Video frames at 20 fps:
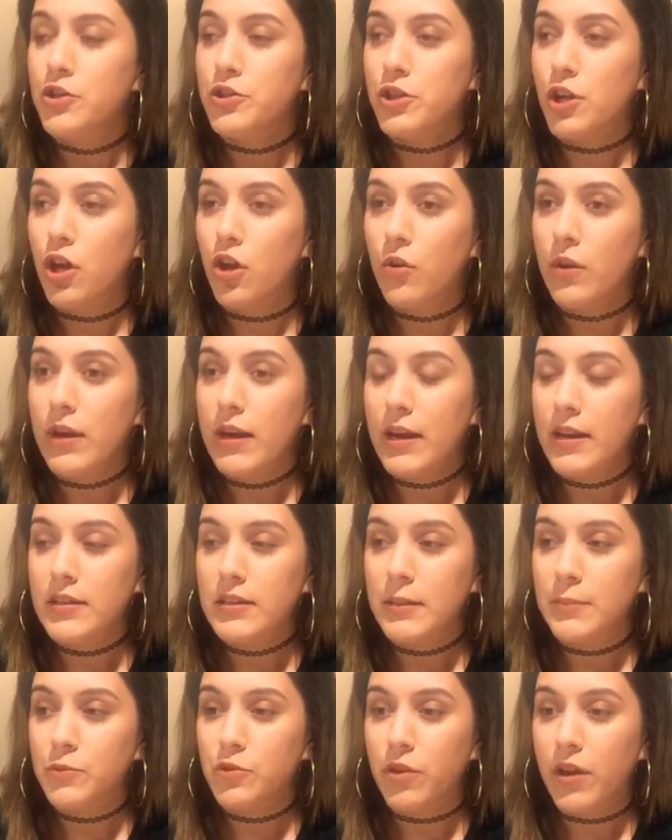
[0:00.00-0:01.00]
So he
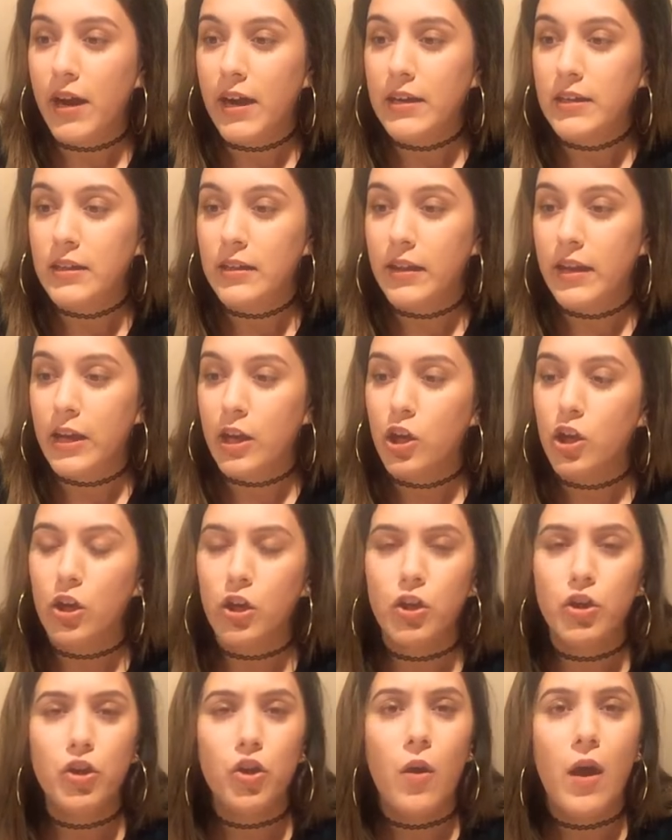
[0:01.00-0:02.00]
ends up trying to like,
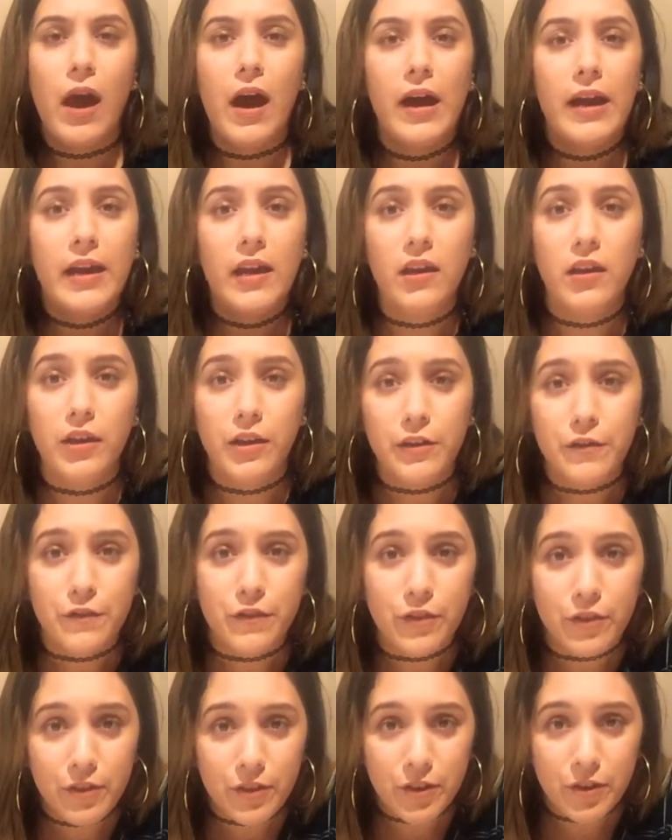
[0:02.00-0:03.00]
you know, I can
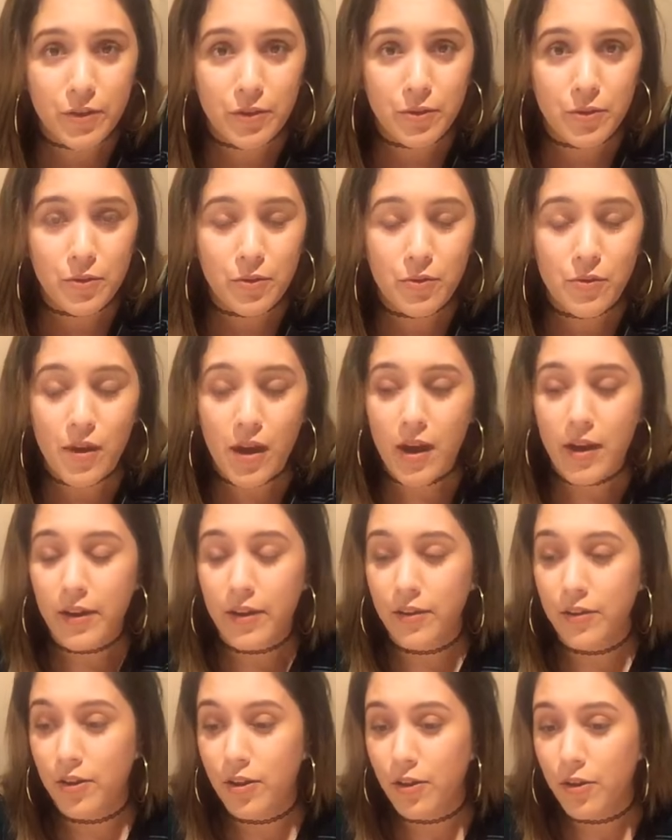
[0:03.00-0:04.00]
convert you,
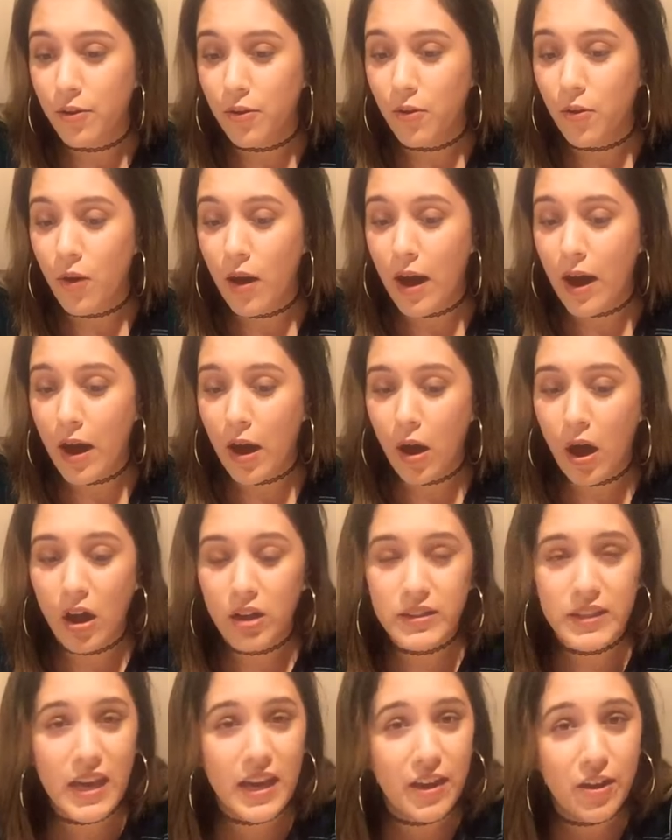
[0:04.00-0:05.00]
you know,
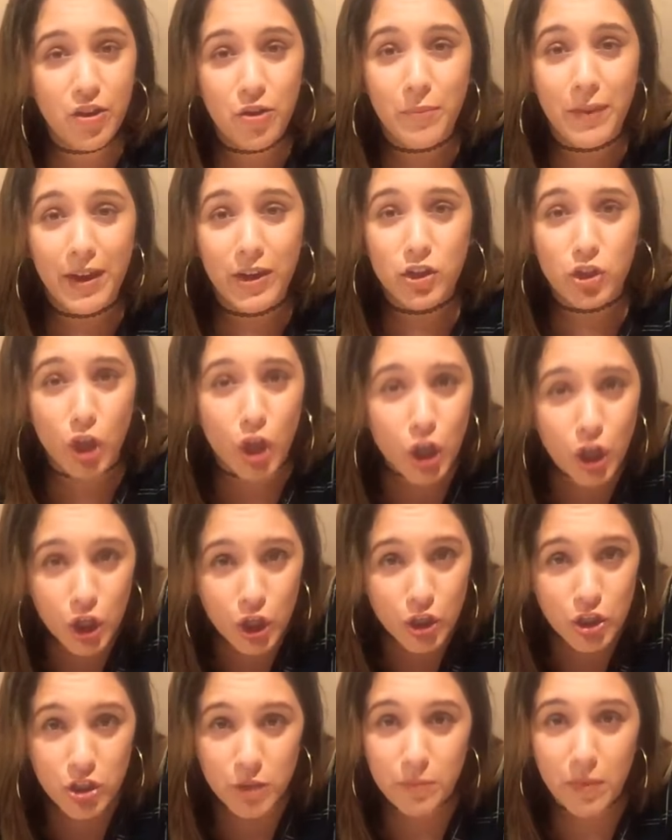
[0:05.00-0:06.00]
I'll take you to my
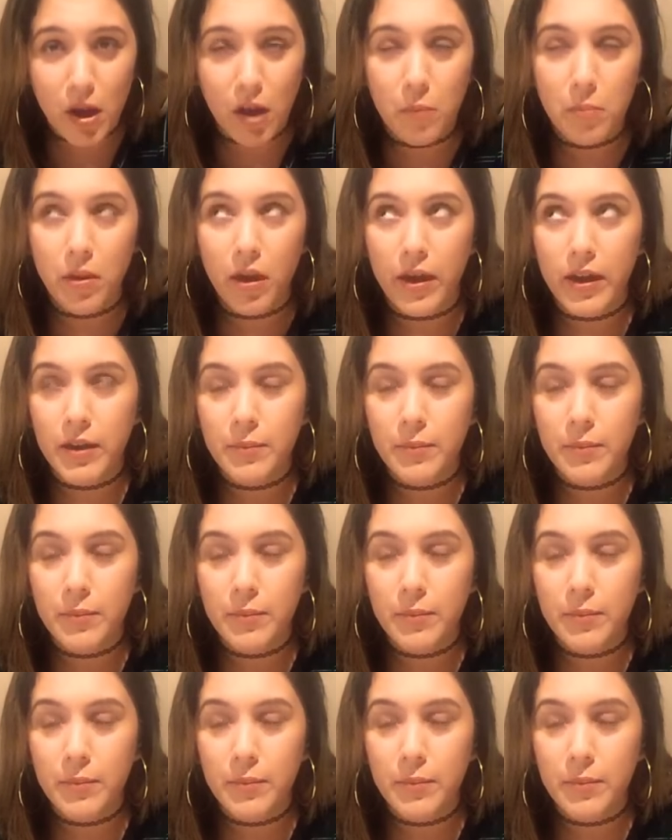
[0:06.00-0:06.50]
church, blah, blah.